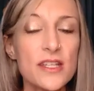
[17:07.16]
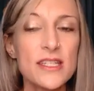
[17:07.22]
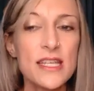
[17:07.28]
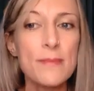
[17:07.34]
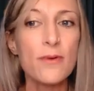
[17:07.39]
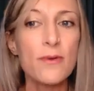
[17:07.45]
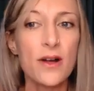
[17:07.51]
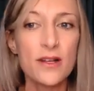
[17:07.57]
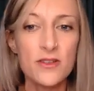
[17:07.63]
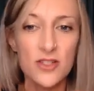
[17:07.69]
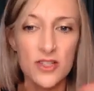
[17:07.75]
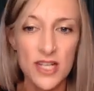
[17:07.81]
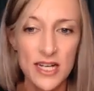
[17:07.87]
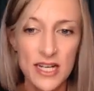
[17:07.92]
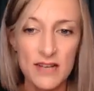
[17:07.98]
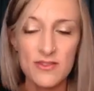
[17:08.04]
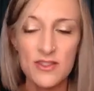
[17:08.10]
deeper
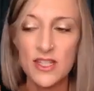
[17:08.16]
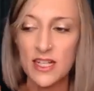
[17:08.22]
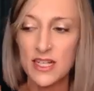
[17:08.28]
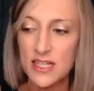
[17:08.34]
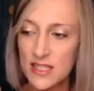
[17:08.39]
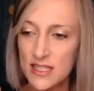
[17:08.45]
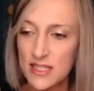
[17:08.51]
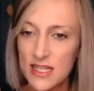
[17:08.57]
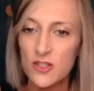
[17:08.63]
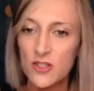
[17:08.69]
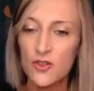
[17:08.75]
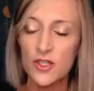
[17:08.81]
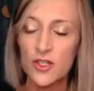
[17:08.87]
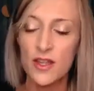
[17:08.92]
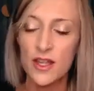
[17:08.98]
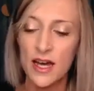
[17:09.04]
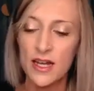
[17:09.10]
understanding of sicknesses,
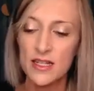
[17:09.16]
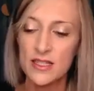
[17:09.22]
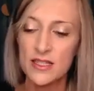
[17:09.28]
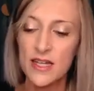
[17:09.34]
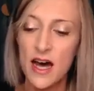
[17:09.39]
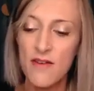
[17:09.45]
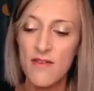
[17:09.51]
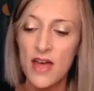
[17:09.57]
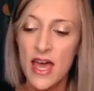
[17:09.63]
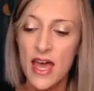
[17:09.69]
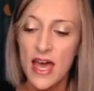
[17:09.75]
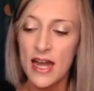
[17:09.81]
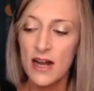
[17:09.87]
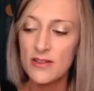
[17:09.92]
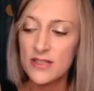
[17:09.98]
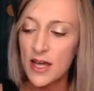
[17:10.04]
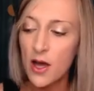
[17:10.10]
injuries, all that kind of stuff.
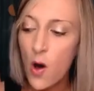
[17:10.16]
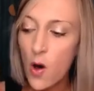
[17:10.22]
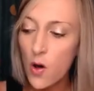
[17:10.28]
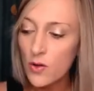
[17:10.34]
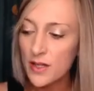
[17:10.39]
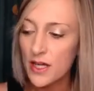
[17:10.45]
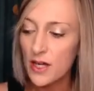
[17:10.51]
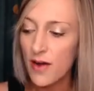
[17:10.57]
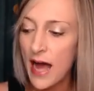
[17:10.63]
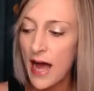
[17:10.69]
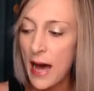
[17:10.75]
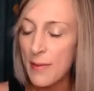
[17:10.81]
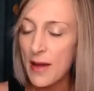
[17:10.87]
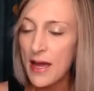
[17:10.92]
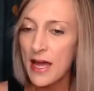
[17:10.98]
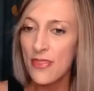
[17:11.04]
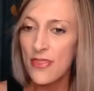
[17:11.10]
And I was like, holy
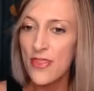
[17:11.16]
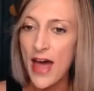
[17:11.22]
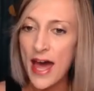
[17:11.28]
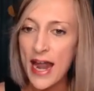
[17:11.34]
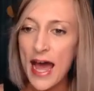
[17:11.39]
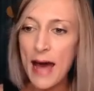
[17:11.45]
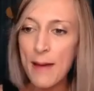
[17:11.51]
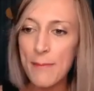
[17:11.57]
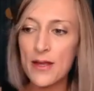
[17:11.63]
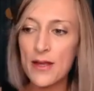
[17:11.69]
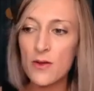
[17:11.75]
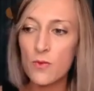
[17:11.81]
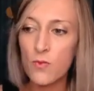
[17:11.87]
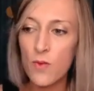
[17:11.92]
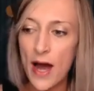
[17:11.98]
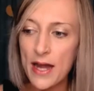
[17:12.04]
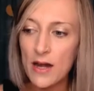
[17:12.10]
crap, that
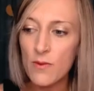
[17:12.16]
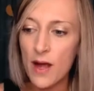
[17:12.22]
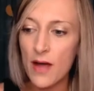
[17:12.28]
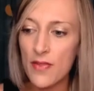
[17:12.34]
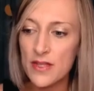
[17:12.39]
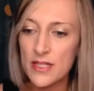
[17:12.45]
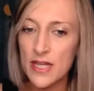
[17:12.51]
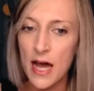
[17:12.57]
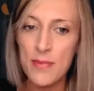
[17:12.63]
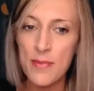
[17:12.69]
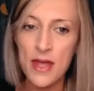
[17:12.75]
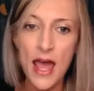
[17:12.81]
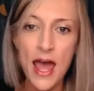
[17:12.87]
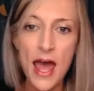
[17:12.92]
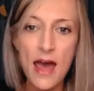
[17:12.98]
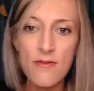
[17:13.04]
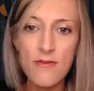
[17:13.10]
happened right around the time
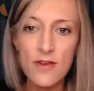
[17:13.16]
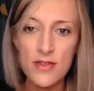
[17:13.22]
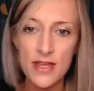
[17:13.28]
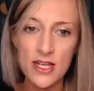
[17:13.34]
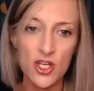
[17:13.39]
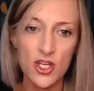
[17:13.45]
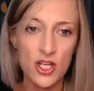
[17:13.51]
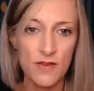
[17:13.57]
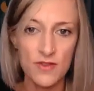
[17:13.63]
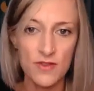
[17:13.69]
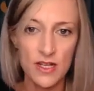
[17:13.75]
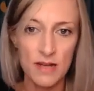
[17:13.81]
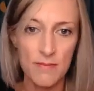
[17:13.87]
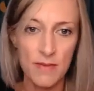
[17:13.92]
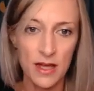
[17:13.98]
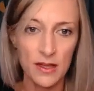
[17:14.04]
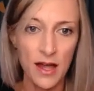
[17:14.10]
that everything shifted
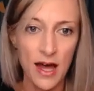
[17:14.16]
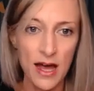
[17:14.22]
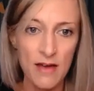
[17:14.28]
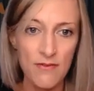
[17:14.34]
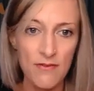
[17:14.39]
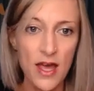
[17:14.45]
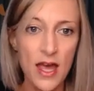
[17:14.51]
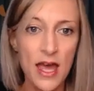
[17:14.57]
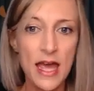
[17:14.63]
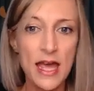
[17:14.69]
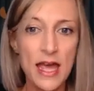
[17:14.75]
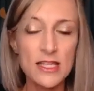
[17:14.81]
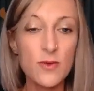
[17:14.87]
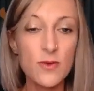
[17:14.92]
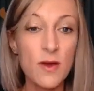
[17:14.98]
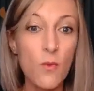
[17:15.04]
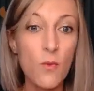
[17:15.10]
in my life.
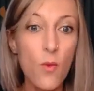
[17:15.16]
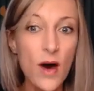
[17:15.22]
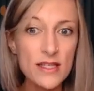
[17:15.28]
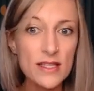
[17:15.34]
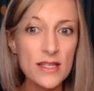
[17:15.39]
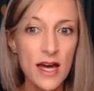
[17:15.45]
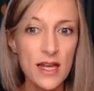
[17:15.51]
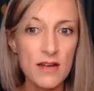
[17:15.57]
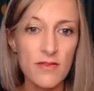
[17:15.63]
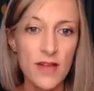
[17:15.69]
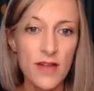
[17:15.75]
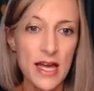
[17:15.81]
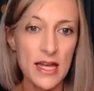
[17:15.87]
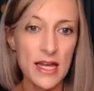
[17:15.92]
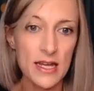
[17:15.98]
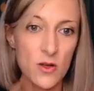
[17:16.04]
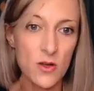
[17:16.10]
And so it was kind of
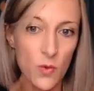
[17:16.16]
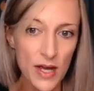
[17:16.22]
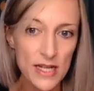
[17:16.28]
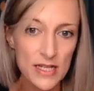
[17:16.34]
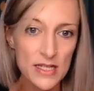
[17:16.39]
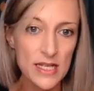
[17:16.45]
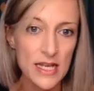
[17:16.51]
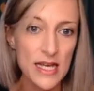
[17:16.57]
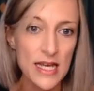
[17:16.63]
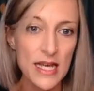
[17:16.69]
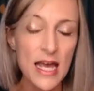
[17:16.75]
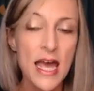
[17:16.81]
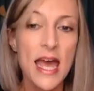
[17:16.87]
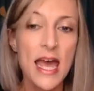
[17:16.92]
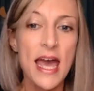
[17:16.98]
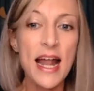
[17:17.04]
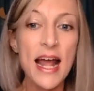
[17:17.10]
like an anointing.
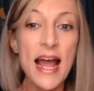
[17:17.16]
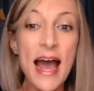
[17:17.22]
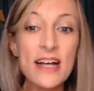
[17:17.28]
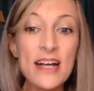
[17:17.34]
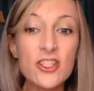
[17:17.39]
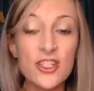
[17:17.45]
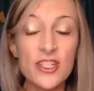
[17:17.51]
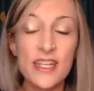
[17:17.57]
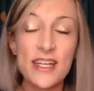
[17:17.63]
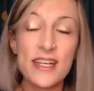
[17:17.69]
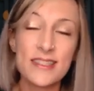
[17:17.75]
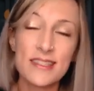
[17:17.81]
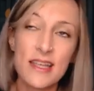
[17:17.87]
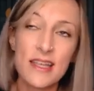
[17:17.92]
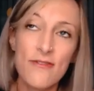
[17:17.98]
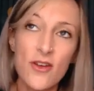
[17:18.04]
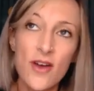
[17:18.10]
And I actually,
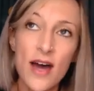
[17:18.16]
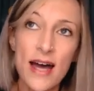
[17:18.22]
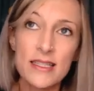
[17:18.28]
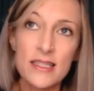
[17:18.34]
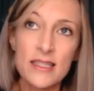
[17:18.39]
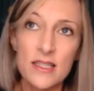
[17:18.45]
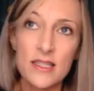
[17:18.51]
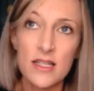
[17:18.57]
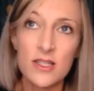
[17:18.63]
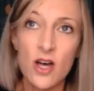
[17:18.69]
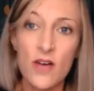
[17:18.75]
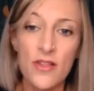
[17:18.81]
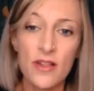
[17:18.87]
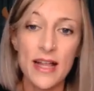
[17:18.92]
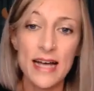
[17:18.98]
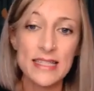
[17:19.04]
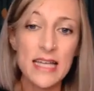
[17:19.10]
because if you guys saw
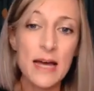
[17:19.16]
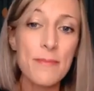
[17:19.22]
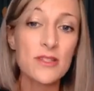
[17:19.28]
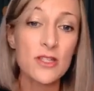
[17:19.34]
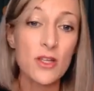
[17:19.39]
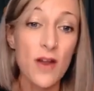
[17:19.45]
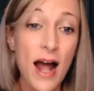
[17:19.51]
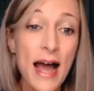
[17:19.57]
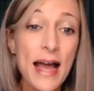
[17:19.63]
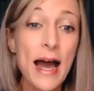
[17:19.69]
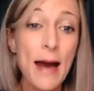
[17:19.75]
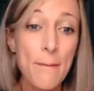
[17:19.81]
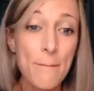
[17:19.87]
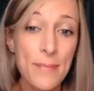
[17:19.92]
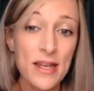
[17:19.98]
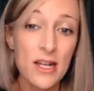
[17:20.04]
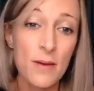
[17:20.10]
the last episode, I
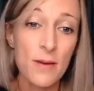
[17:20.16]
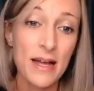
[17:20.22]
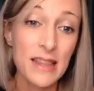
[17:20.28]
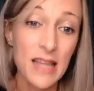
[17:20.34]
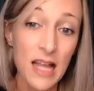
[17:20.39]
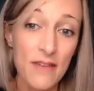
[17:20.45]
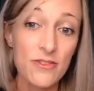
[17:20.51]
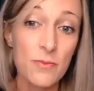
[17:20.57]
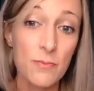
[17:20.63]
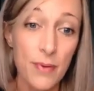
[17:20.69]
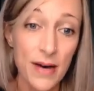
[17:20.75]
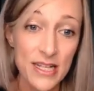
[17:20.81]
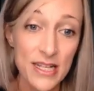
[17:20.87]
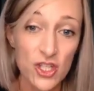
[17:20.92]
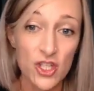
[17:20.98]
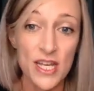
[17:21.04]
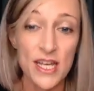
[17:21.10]
got bitten on my left
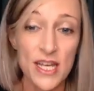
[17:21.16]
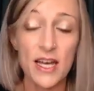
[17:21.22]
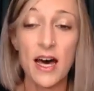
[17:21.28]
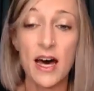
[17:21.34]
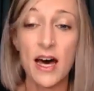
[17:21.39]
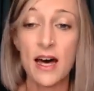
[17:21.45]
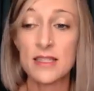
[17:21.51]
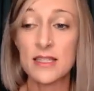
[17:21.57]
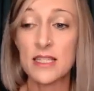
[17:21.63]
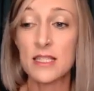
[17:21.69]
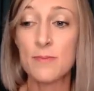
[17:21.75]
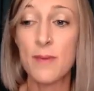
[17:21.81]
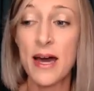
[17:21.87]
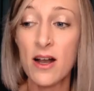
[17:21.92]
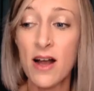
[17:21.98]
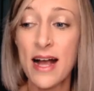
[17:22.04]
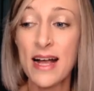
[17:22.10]
butt cheek. The
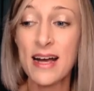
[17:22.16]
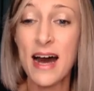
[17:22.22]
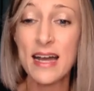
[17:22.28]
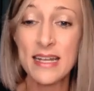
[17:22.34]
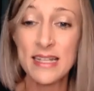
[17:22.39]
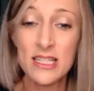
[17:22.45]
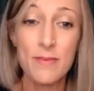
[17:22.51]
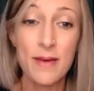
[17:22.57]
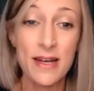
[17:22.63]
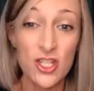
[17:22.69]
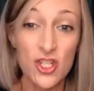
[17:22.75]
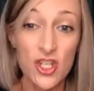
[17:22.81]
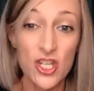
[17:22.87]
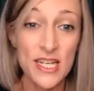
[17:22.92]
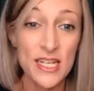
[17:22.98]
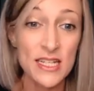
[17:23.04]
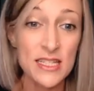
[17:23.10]
spider had gotten into my
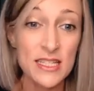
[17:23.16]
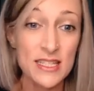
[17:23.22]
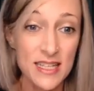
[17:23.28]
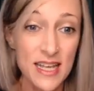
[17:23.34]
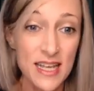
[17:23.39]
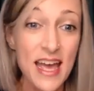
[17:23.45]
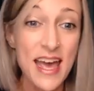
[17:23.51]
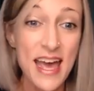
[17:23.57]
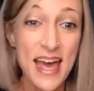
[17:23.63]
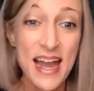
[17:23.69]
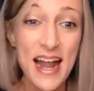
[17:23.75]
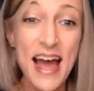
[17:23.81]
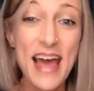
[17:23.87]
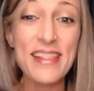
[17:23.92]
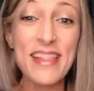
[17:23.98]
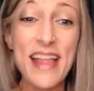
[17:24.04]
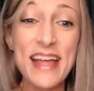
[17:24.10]
jeans, and I